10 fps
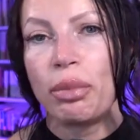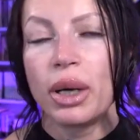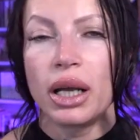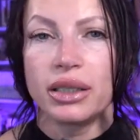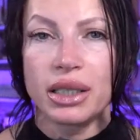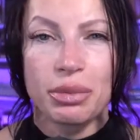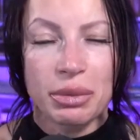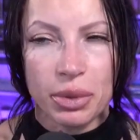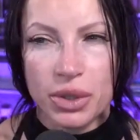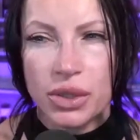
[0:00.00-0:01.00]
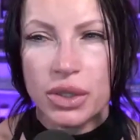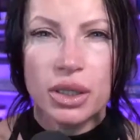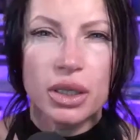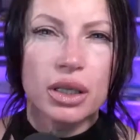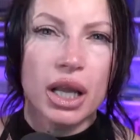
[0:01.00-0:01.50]
but deeply
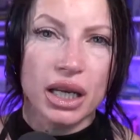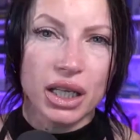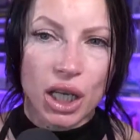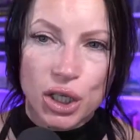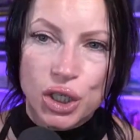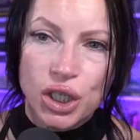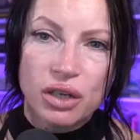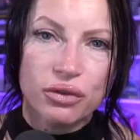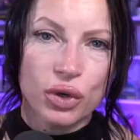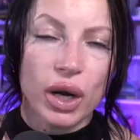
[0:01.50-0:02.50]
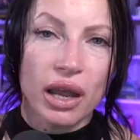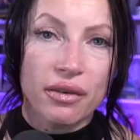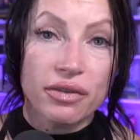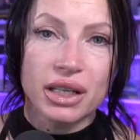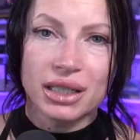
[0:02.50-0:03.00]
personal and engaging for
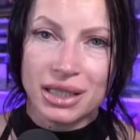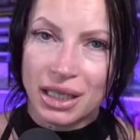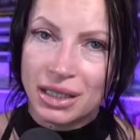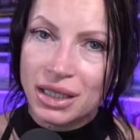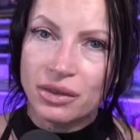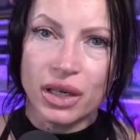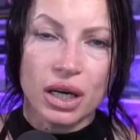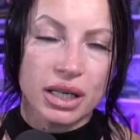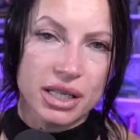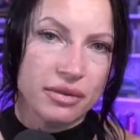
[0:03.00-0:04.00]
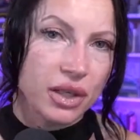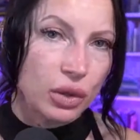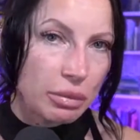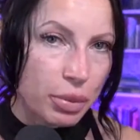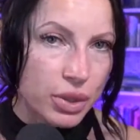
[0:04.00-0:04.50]
every attendee, regardless if they're
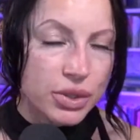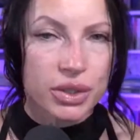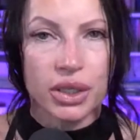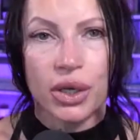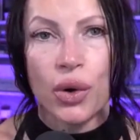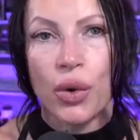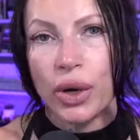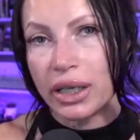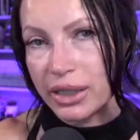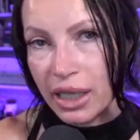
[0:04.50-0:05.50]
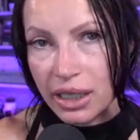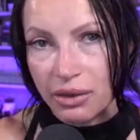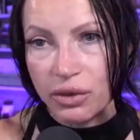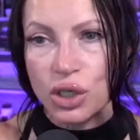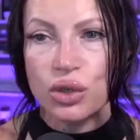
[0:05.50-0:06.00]
in person or attending
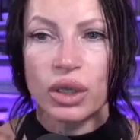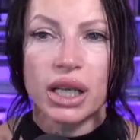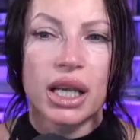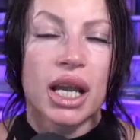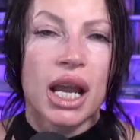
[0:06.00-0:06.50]
virtually.